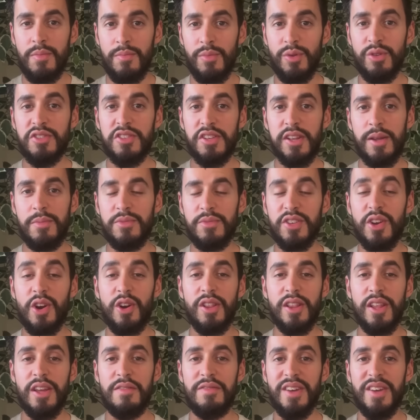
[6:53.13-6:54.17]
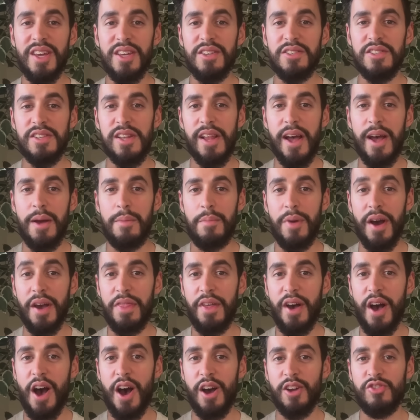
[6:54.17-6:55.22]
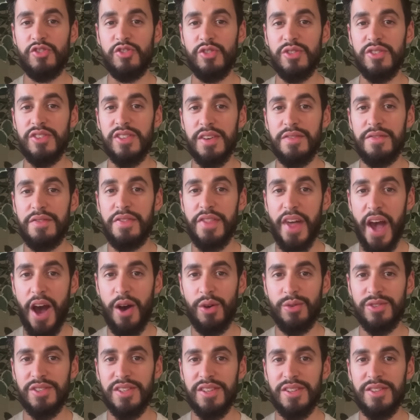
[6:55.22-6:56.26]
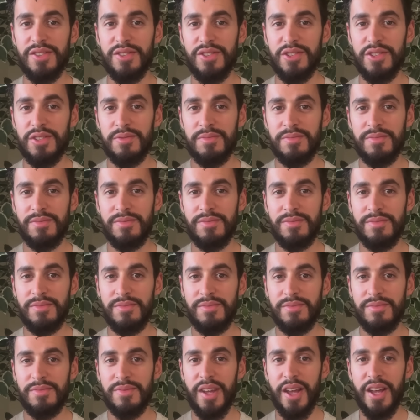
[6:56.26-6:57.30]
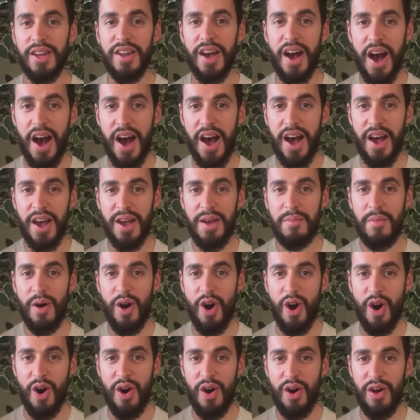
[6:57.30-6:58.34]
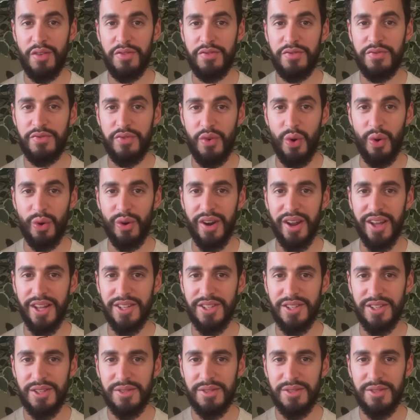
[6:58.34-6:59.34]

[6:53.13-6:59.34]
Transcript: Muslims are leaving Islam by the hundreds of thousands, and I'm all for it.